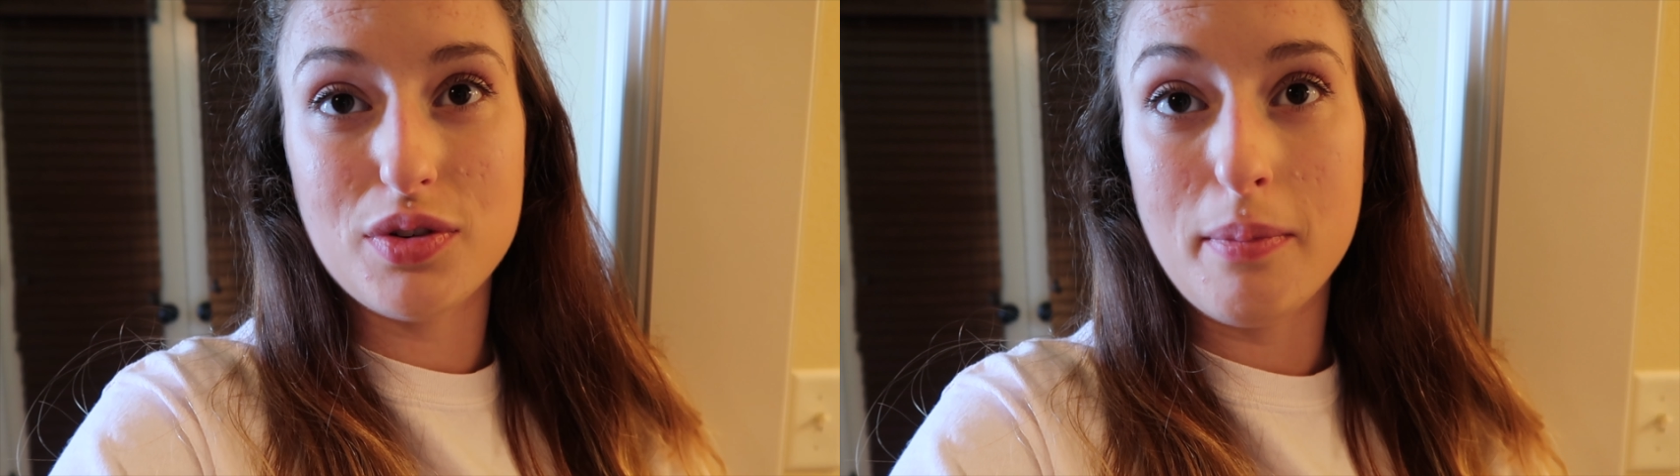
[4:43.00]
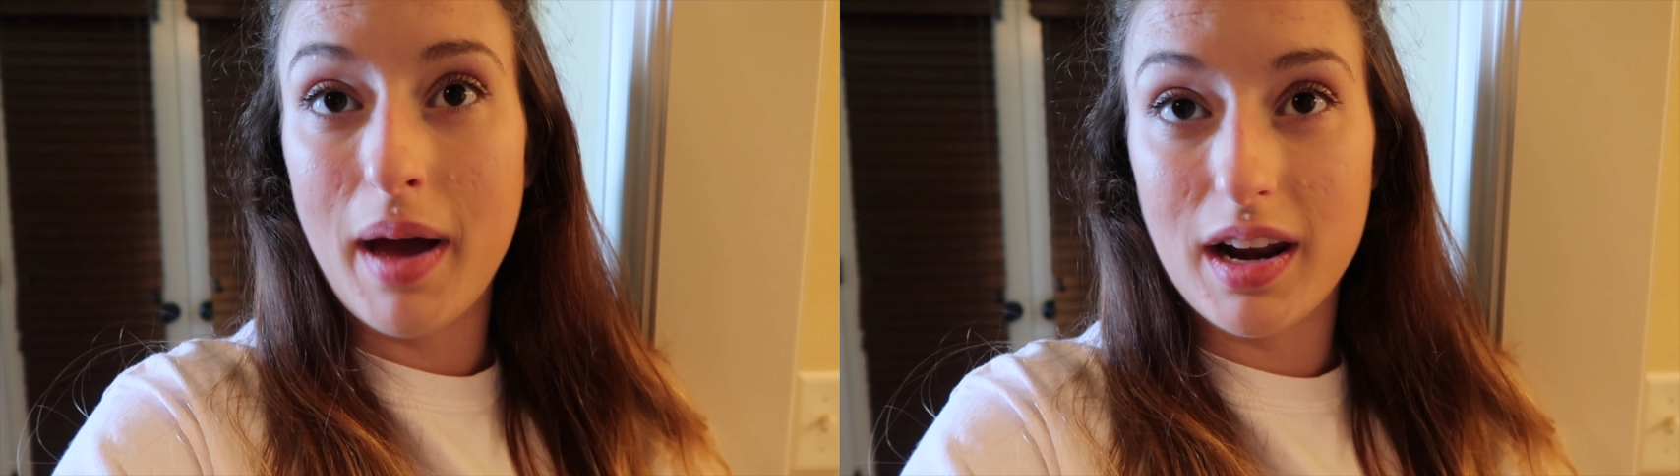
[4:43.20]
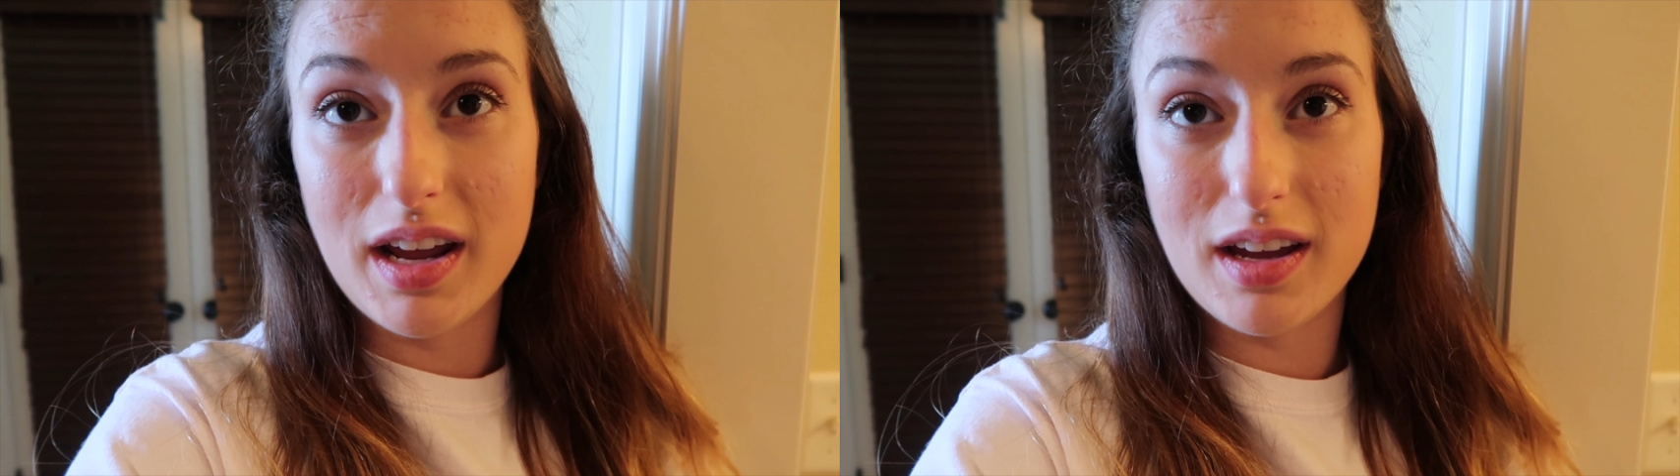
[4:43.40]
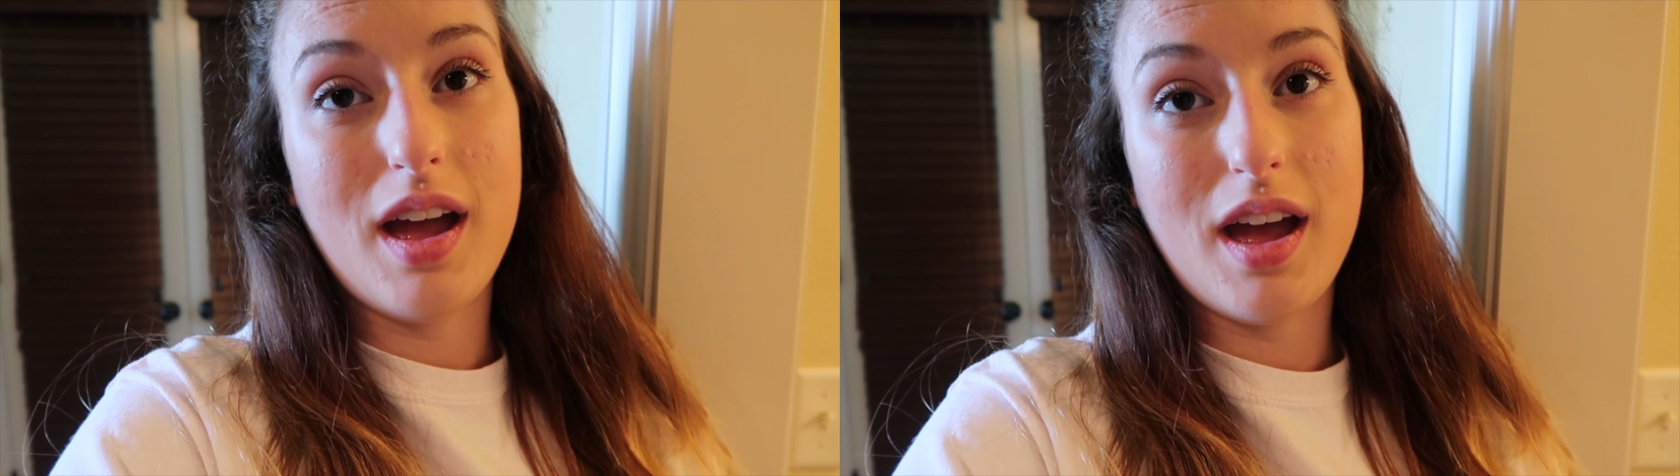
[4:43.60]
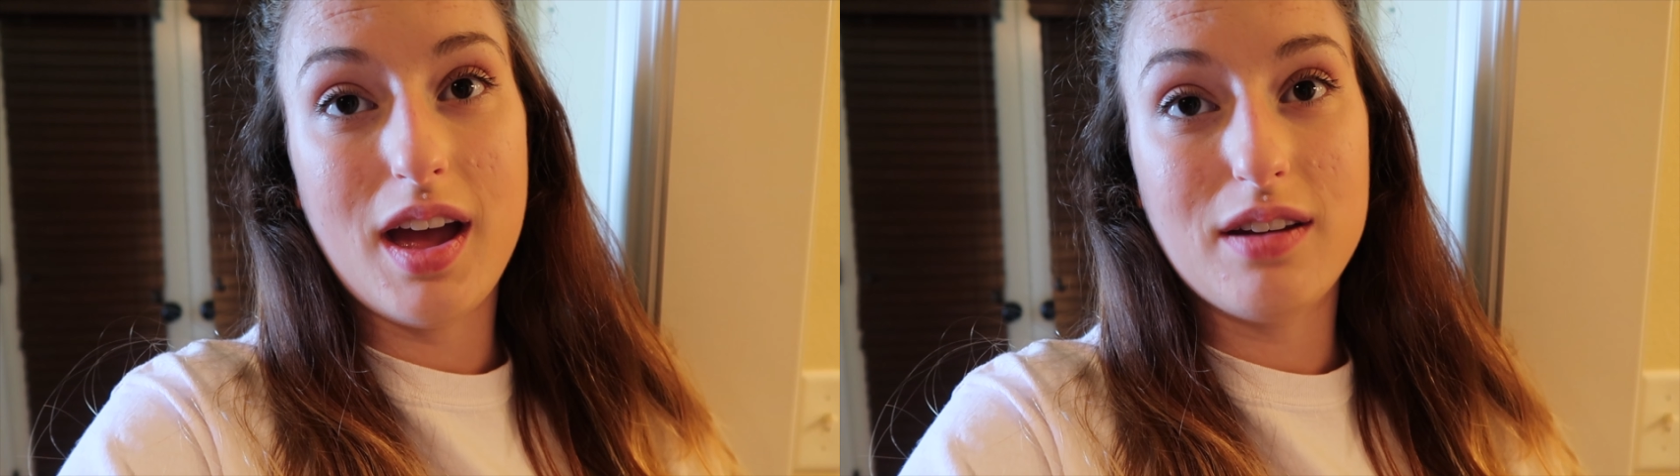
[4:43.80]

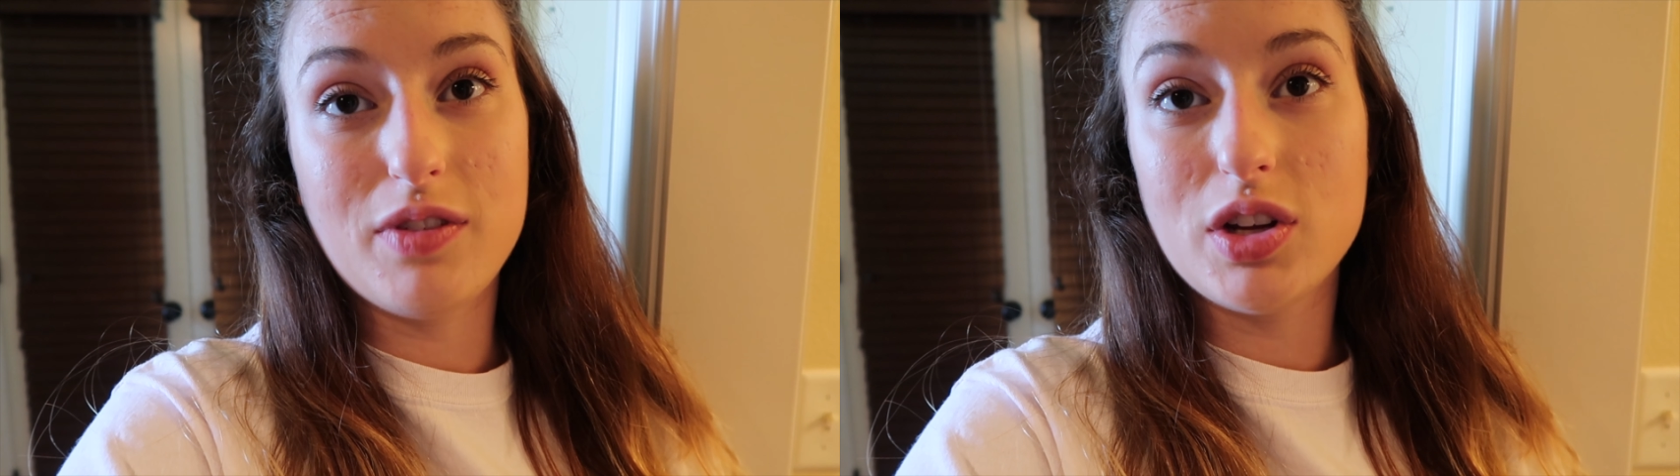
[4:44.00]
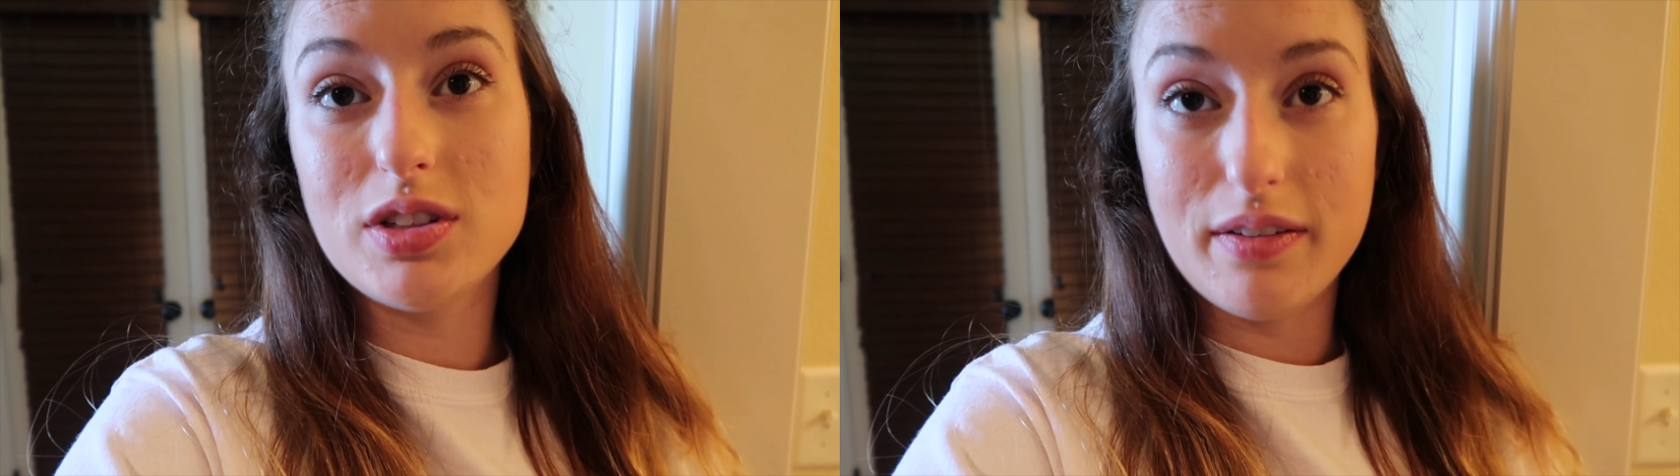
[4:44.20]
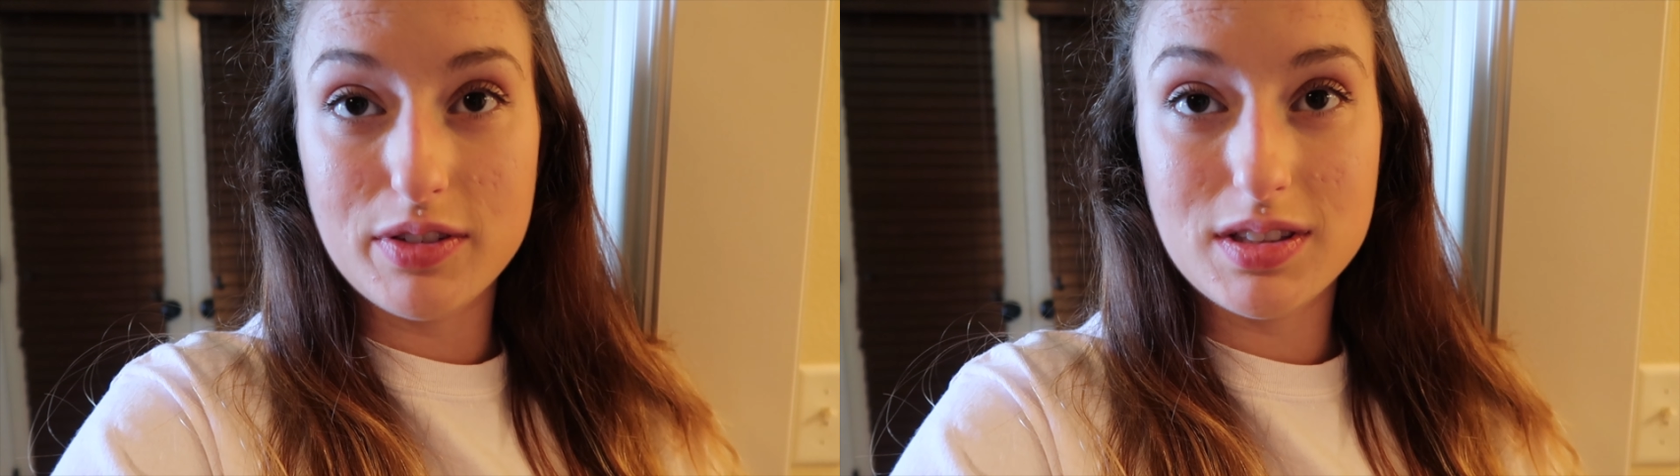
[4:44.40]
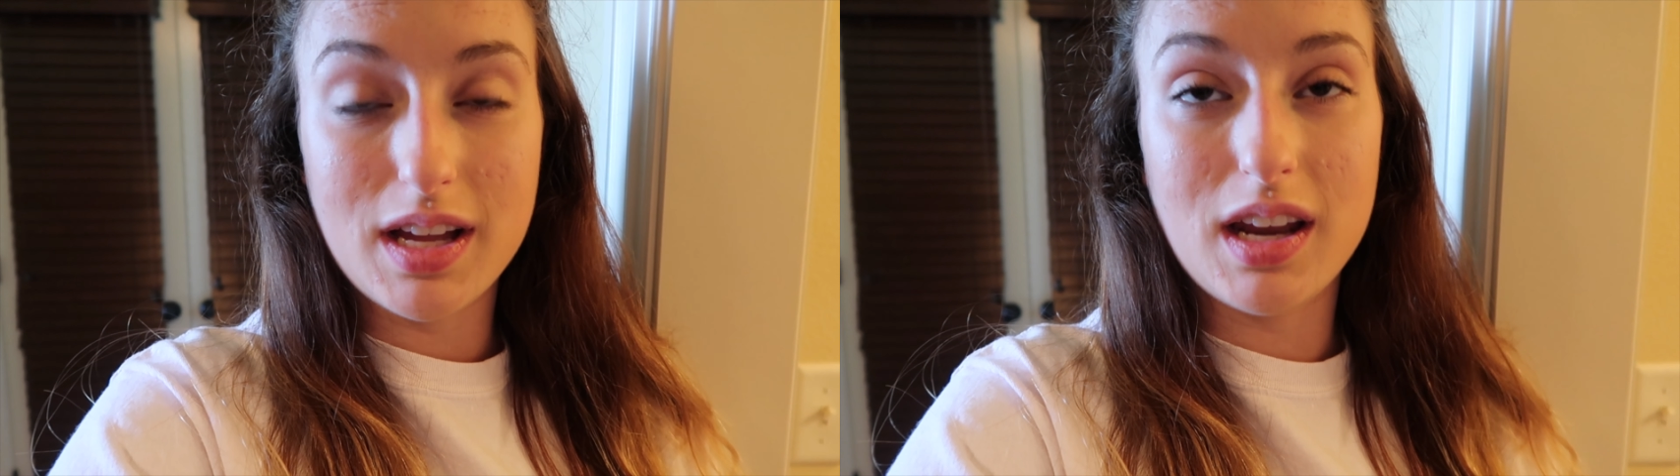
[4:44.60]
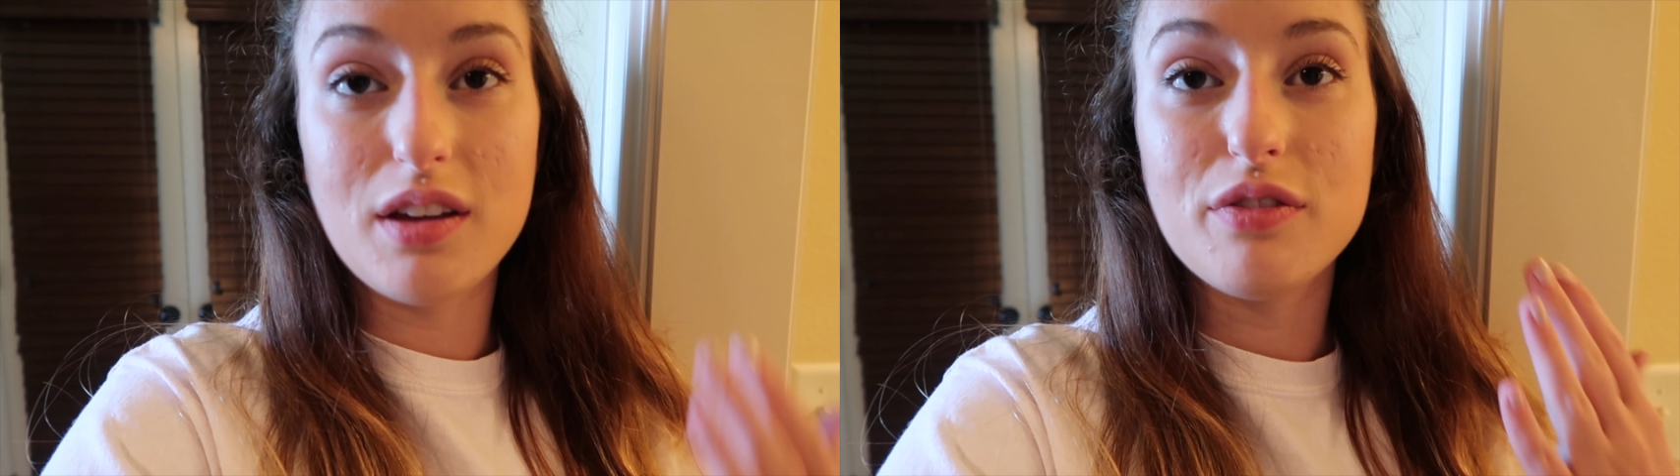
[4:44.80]
traumatic and very
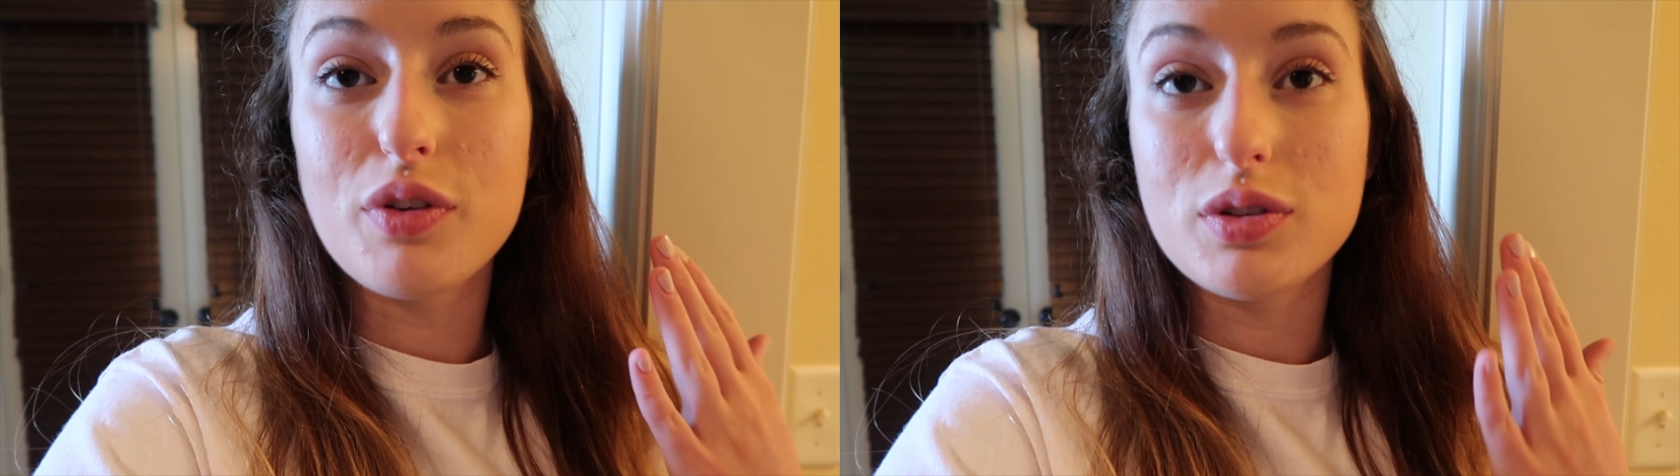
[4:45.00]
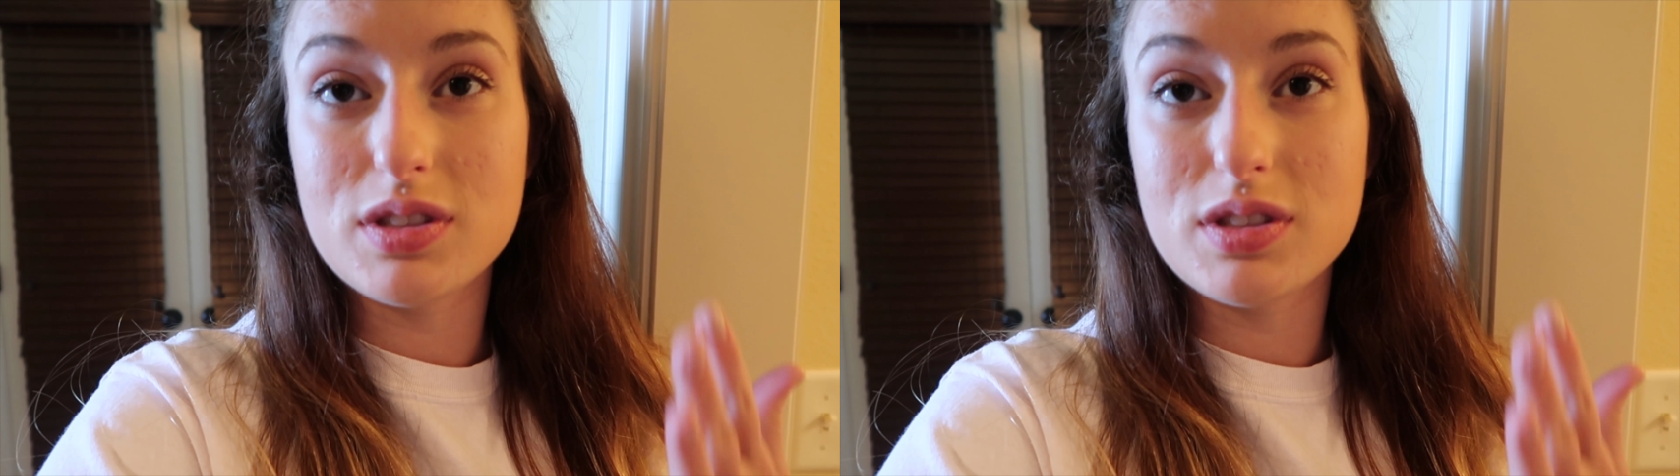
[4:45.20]
devastating for